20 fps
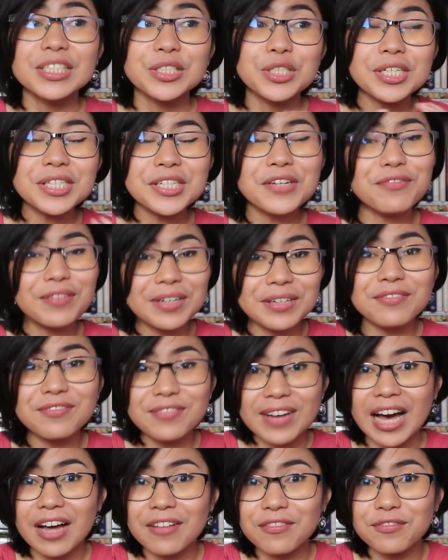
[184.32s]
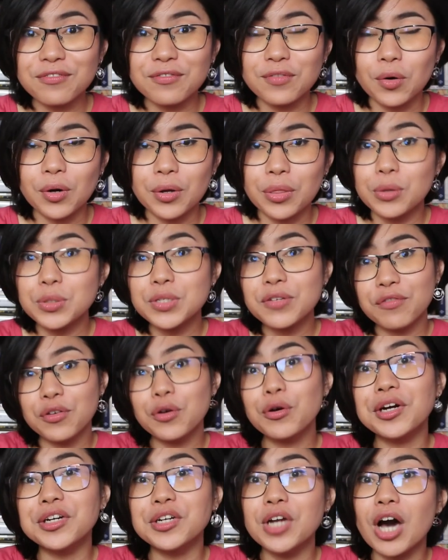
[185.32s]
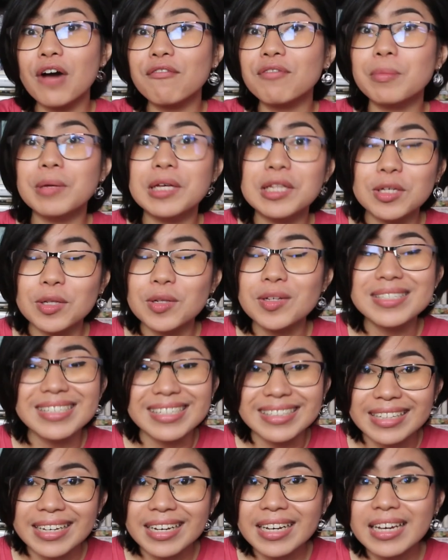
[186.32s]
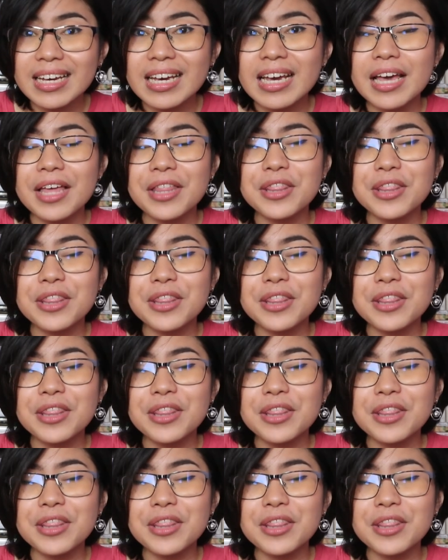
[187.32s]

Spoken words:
just a fun fact for those of you who are not from Iloilo City,